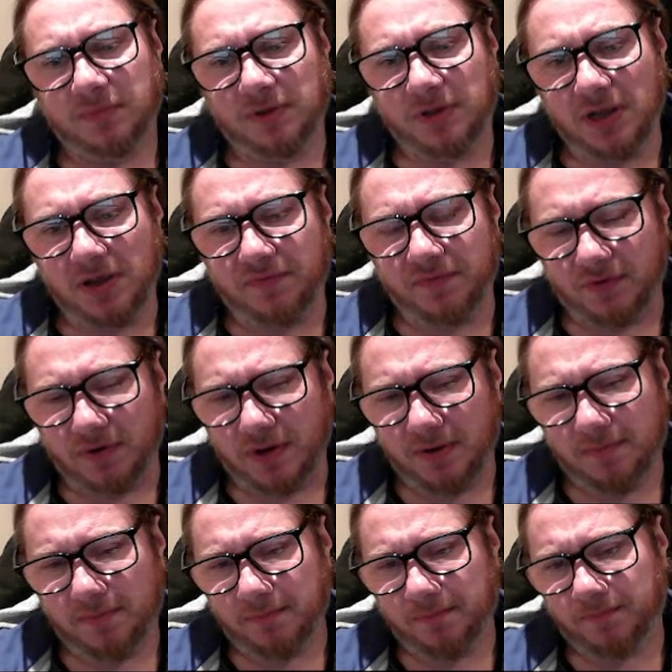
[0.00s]
d3.
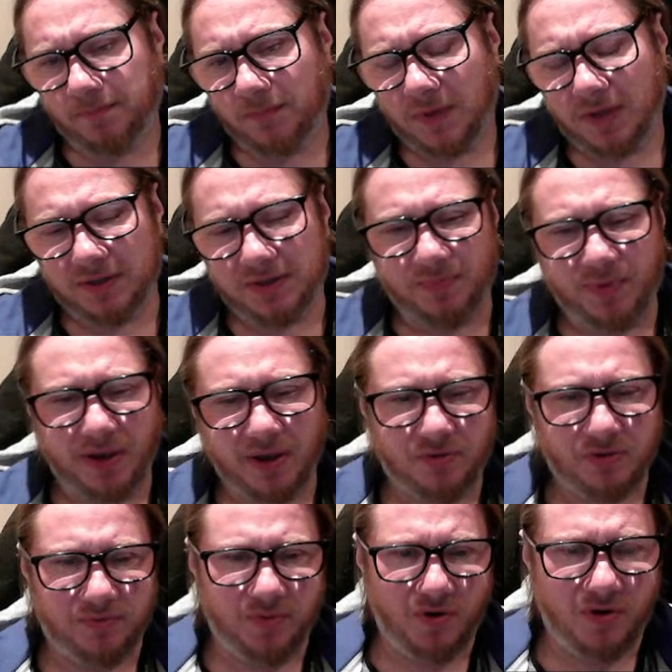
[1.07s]
It's a
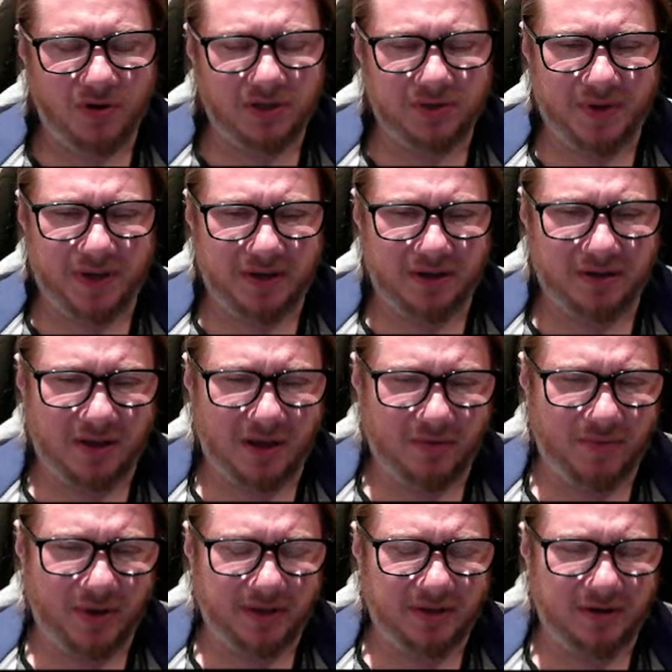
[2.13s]
backward pawn is being attacked
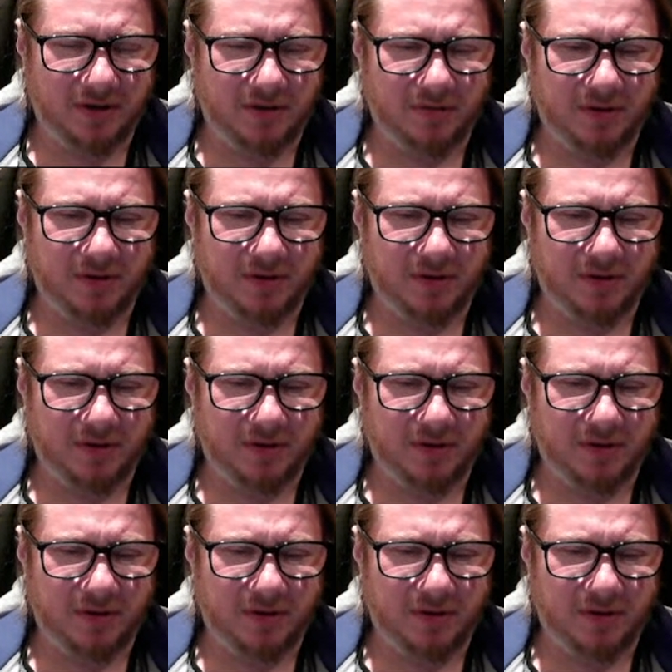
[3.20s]
by the